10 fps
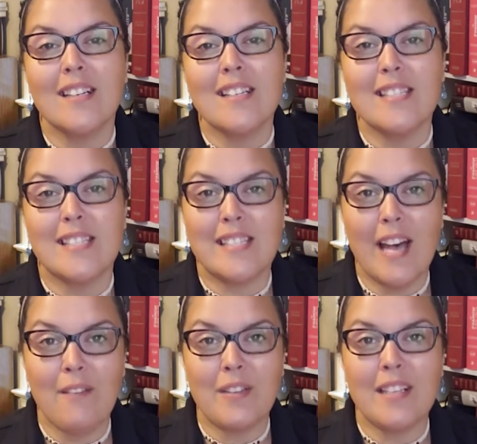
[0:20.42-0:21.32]

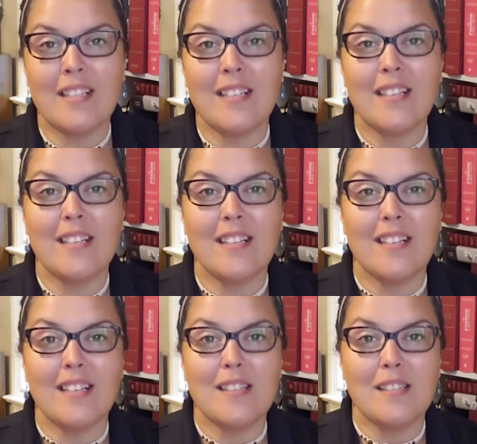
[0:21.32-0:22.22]
Seven
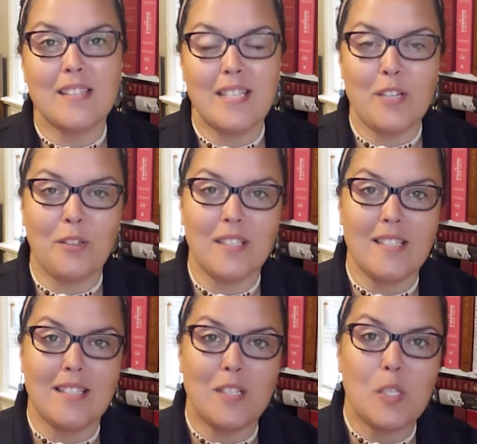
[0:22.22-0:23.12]

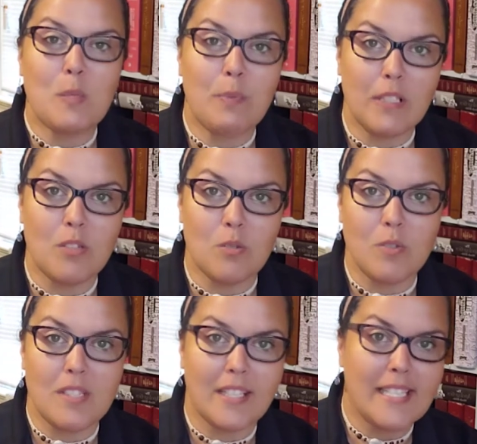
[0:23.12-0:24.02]
Secrets to Spiritual
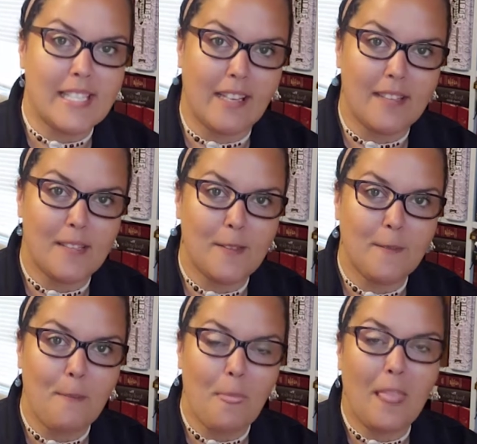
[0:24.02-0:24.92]
Success.
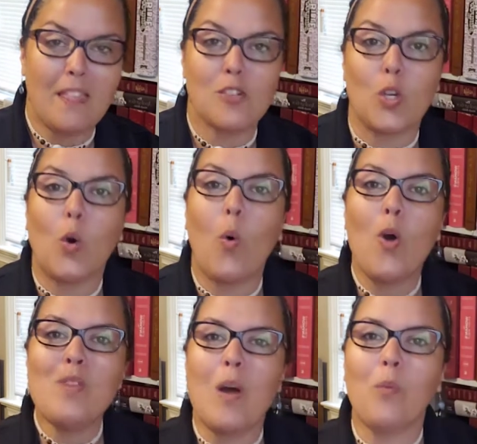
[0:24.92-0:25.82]
And there's a
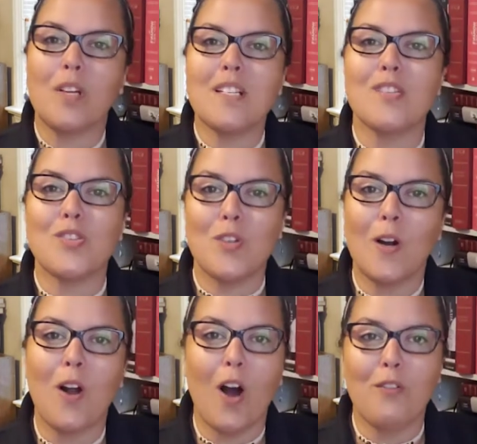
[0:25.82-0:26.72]
quote I wanted to
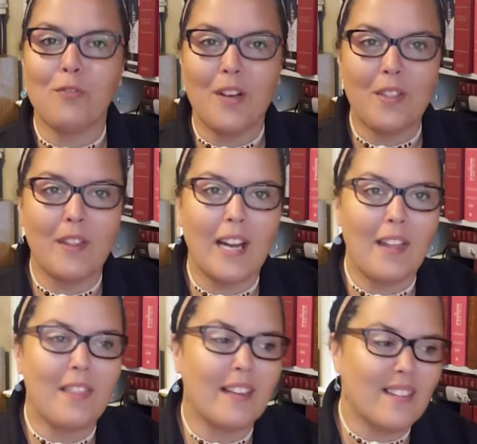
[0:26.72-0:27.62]
start off with that I
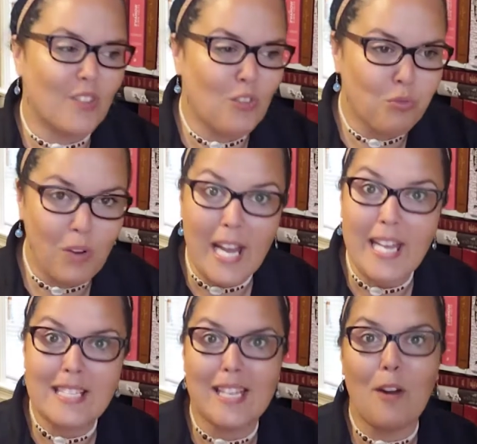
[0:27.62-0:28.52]
think is
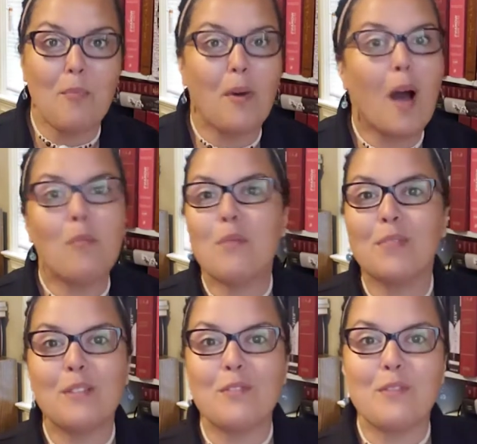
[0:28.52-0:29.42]
great that I'll
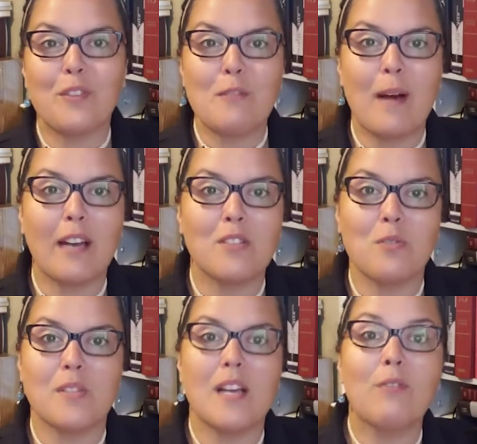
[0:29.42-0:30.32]
probably refer back
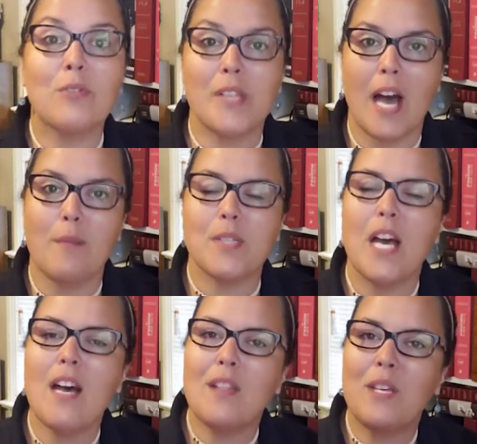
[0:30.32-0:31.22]
to several times.
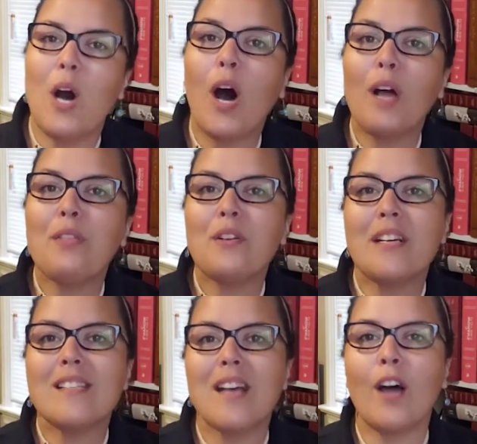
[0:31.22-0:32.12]
The author
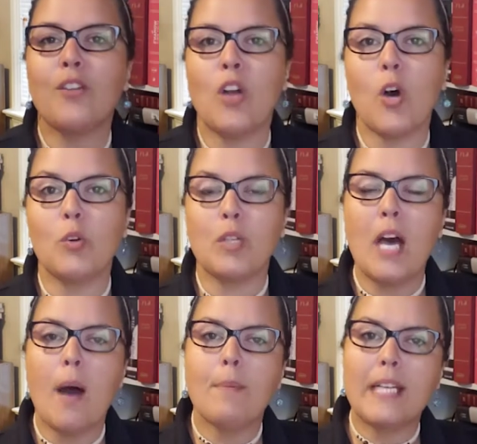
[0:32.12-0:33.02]
is unknown,
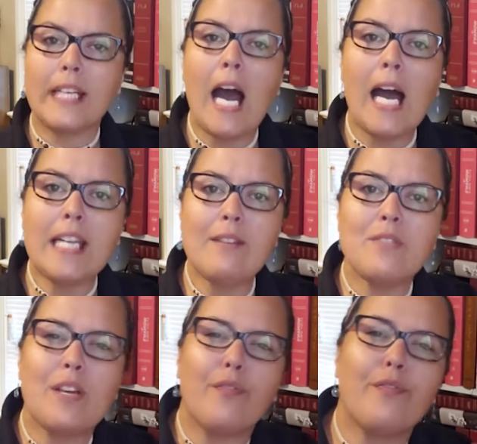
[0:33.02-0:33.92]
but it kind
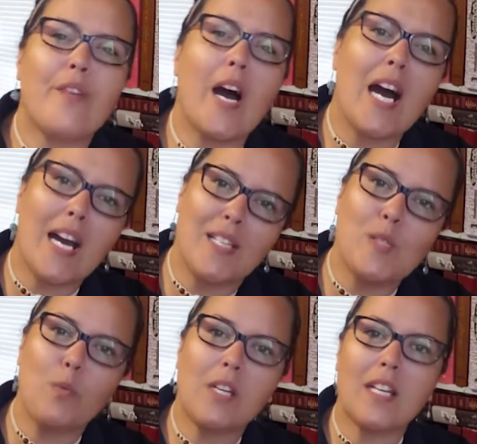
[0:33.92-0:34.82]
of
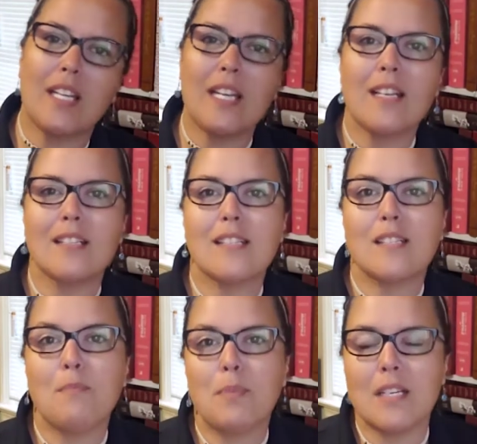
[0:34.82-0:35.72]
defines what it is
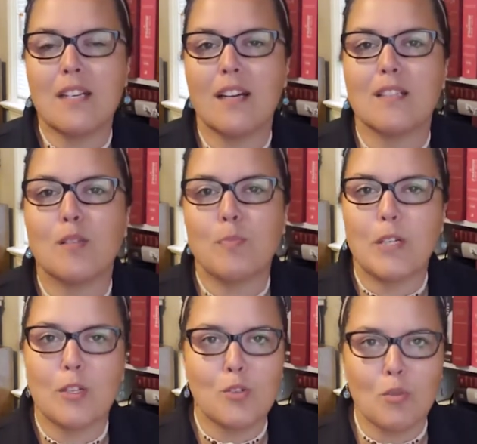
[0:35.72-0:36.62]
to be a
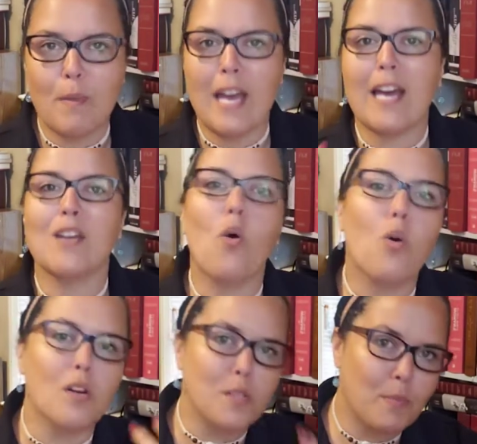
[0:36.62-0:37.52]
spiritual man
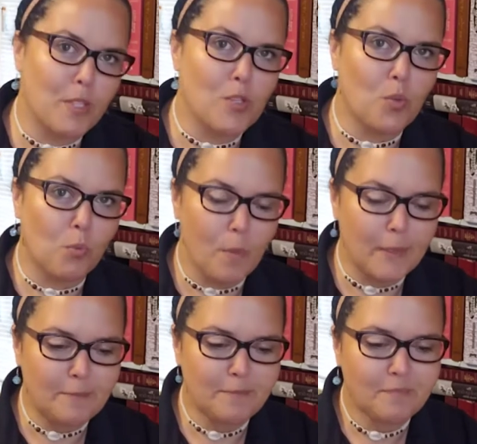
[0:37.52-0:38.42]
or a spiritual
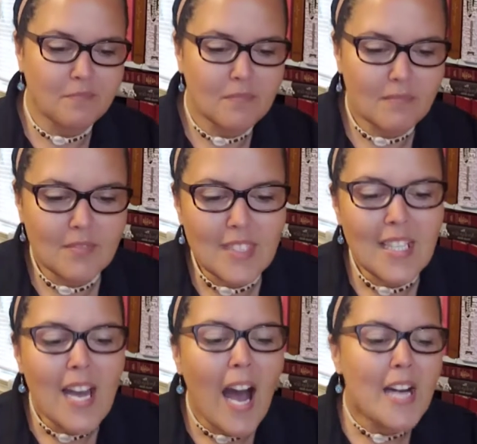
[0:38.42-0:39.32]
woman.
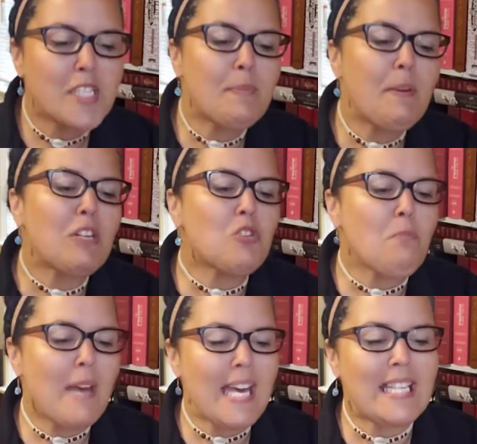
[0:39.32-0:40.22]
A spiritual
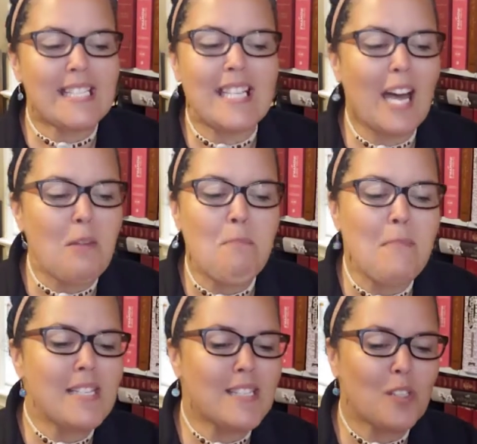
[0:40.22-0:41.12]
man is not a
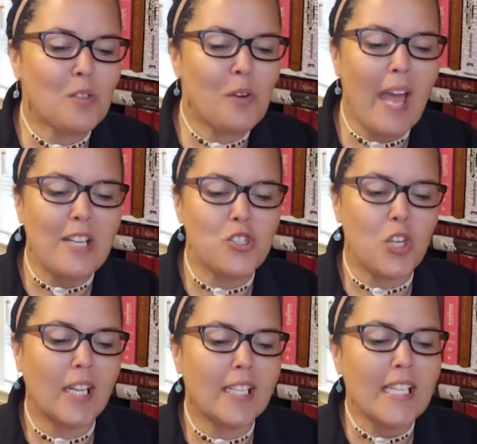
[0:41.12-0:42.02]
mystical,
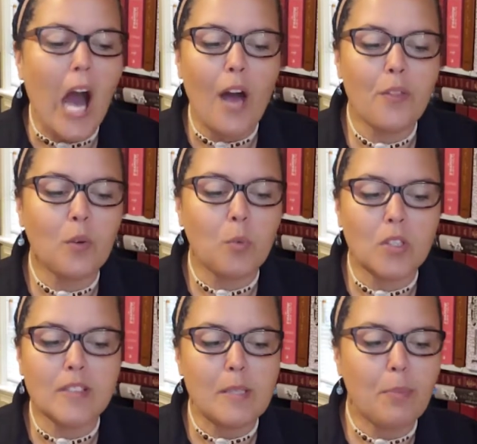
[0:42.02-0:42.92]
angelic,
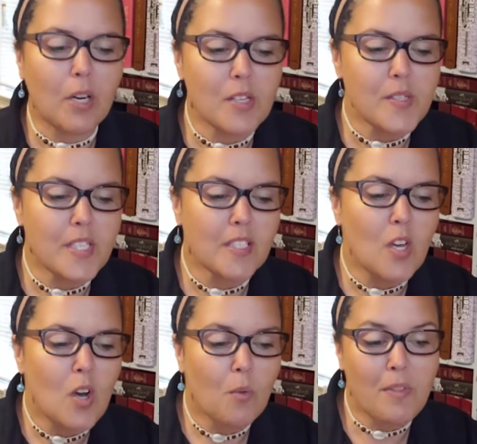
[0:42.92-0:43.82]
otherworldly person
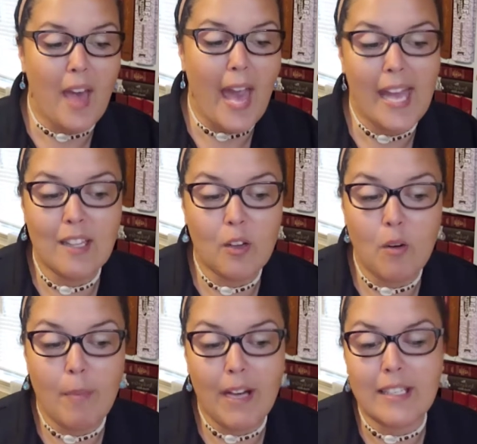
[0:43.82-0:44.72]
with a halo
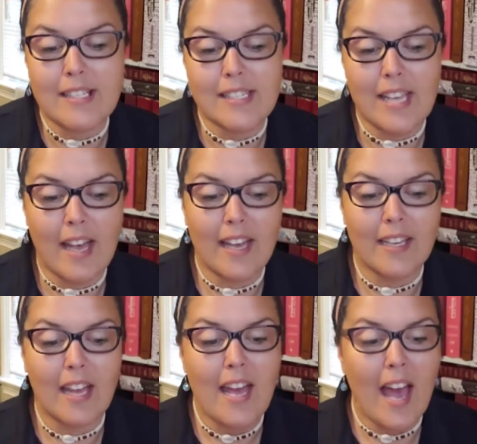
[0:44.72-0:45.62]
about his
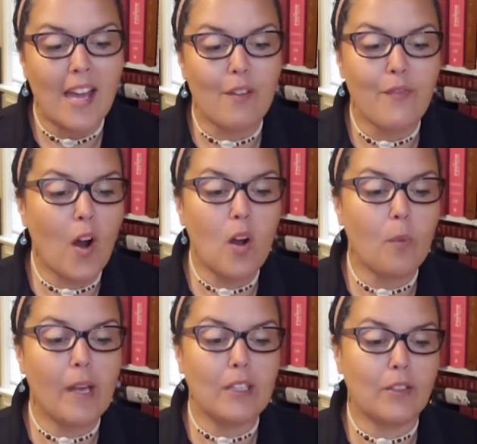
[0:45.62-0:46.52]
head and a
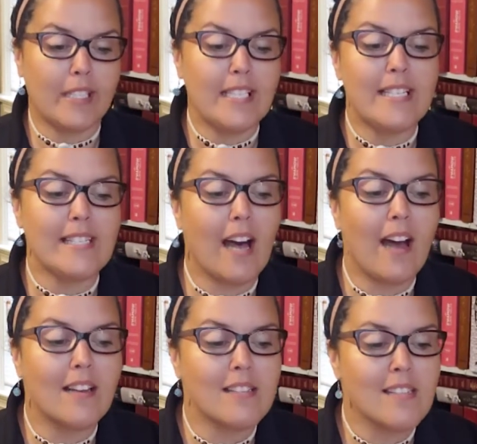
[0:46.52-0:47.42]
faraway look in his
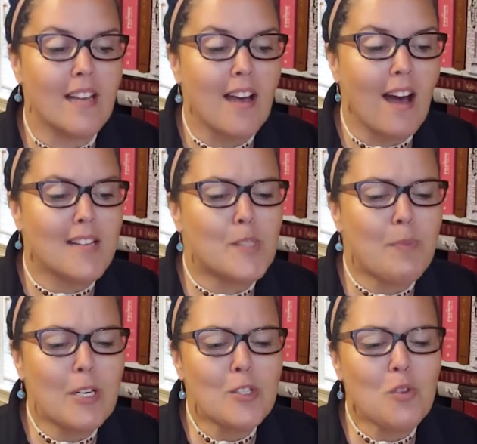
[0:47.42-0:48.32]
eyes. A
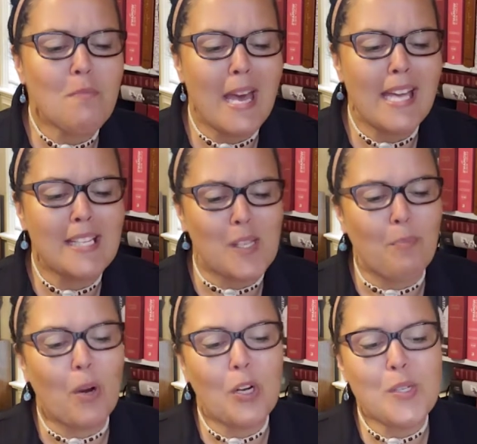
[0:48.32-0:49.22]
spiritual man is a
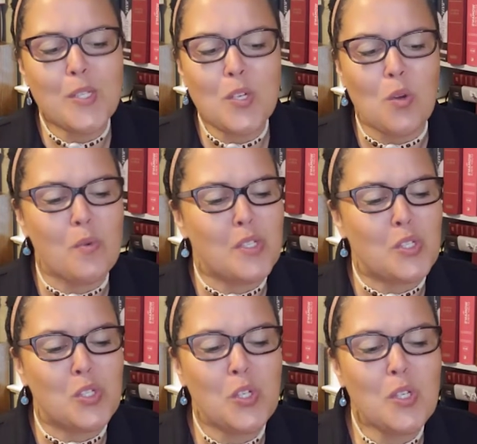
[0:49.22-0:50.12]
person who is
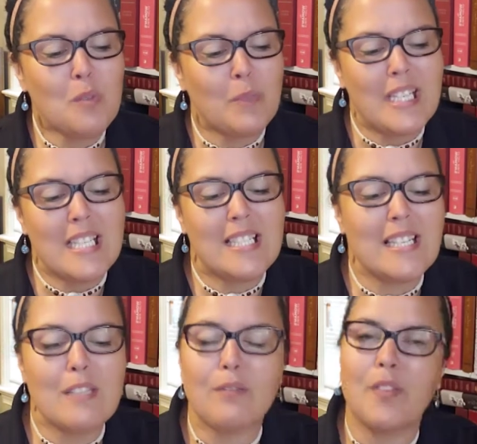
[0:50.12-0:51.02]
good when he
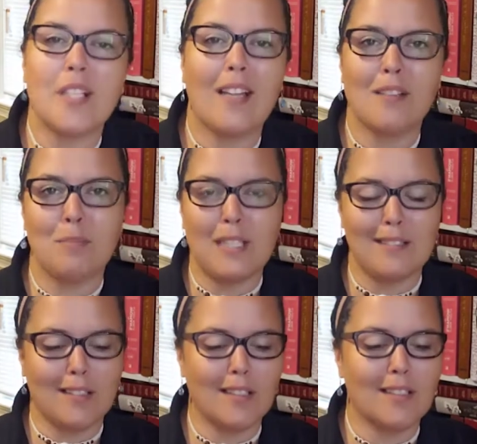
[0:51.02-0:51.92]
doesn't feel like
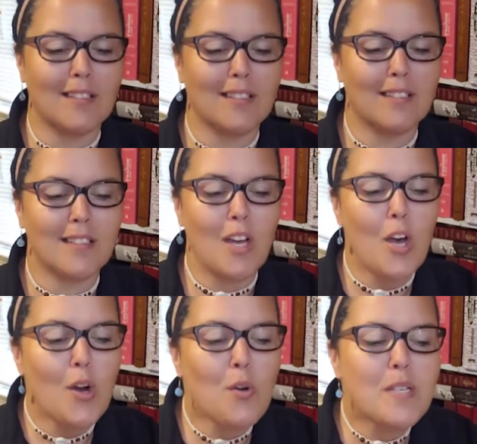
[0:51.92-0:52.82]
being good
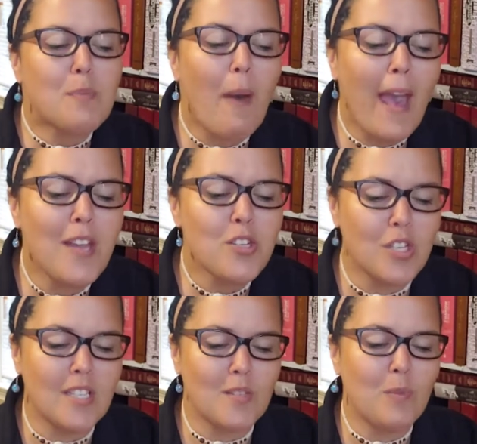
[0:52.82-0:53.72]
who is
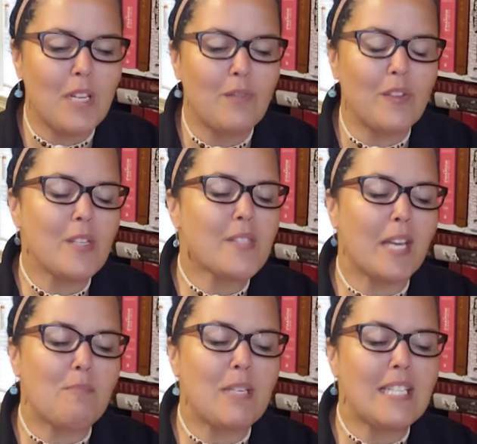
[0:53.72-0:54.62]
patient when he feels
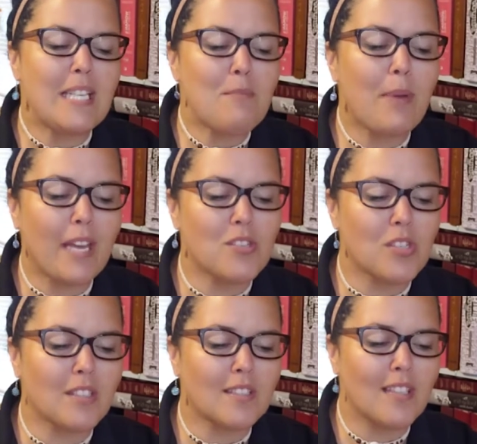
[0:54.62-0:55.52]
like being impatient,